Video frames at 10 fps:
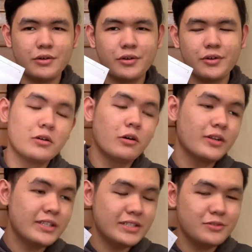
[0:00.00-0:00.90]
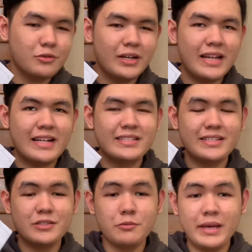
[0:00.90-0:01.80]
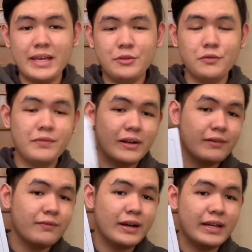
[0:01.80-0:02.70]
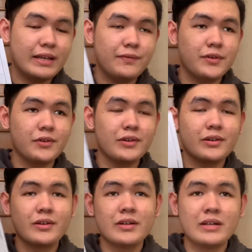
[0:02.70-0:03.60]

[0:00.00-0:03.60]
or this is Google Adsense way to verify if your